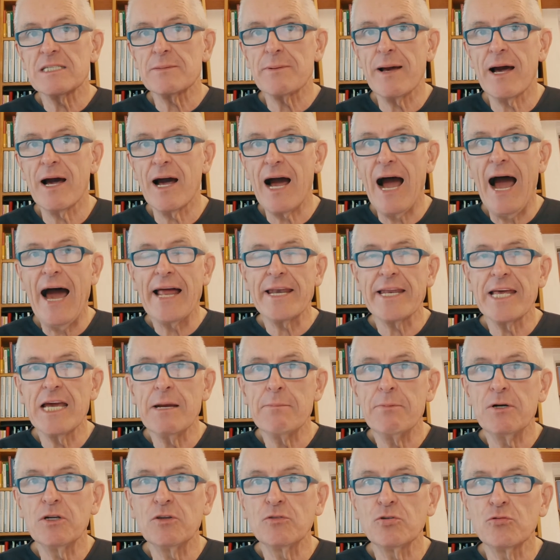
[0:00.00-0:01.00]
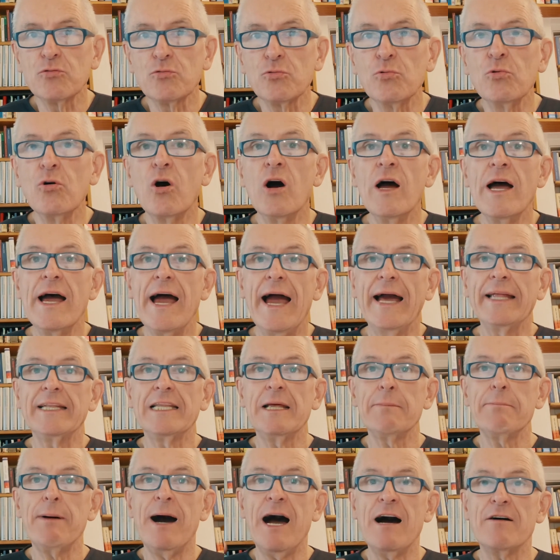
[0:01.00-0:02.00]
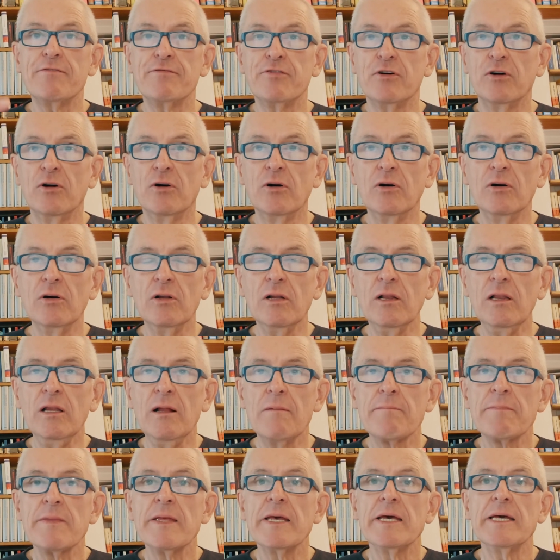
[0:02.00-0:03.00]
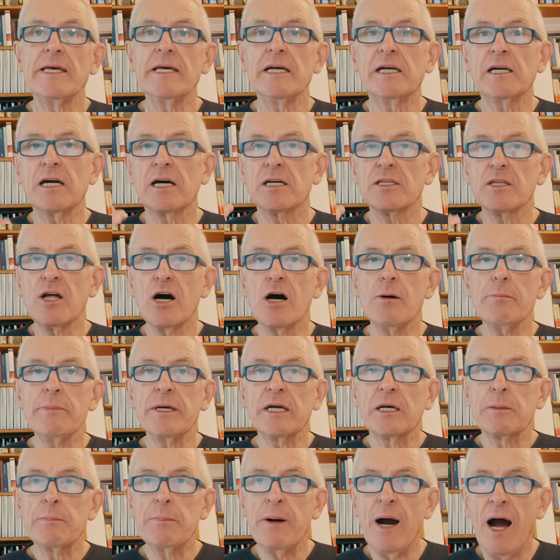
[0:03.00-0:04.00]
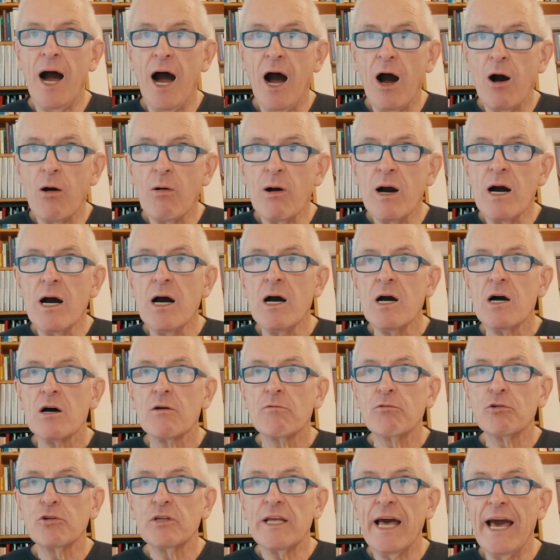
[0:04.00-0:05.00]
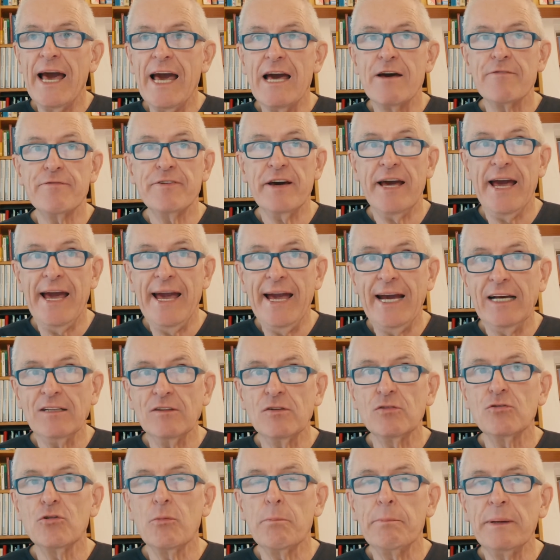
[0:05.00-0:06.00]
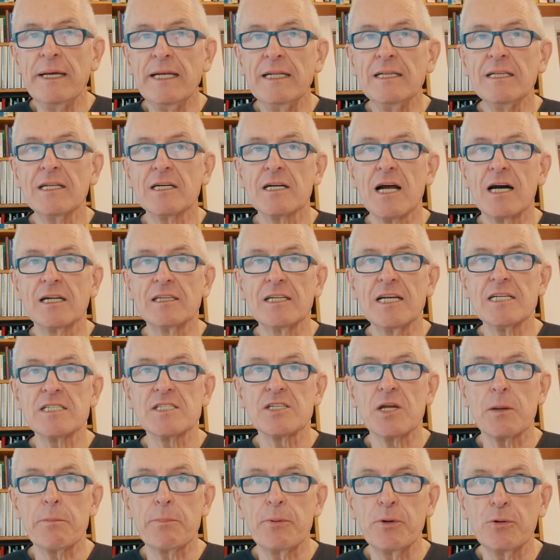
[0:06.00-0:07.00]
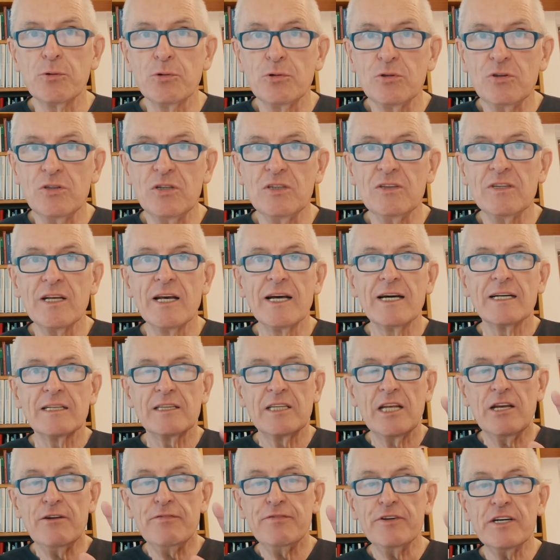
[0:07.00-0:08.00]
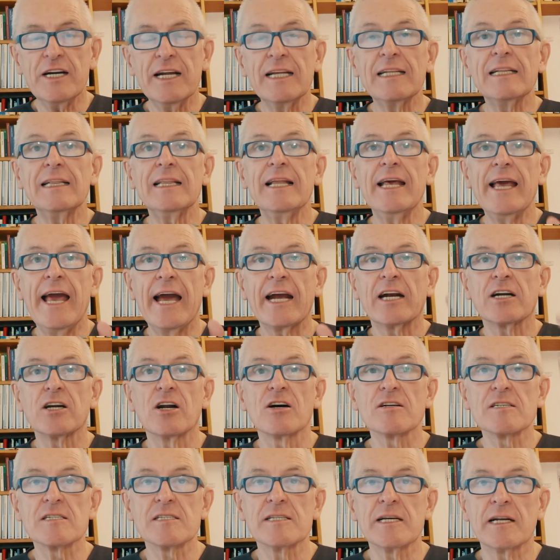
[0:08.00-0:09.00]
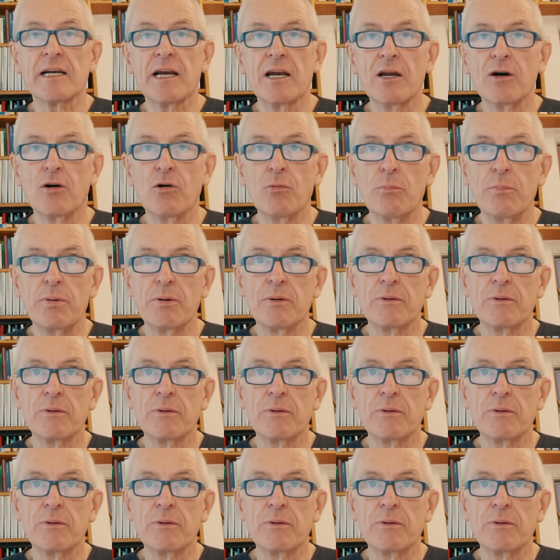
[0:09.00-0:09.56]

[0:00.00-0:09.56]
were unable to do, and above all, economic power would have had to be distributed differently across the globe.